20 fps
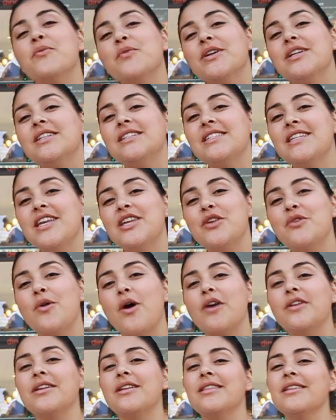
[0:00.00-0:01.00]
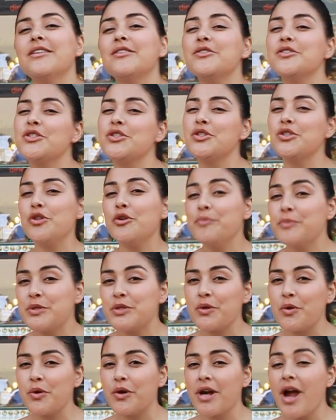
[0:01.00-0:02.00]
we're gonna take you on a little soup
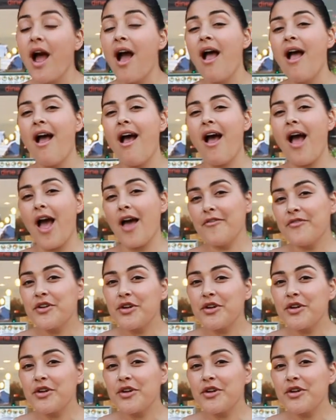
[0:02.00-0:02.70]
tour of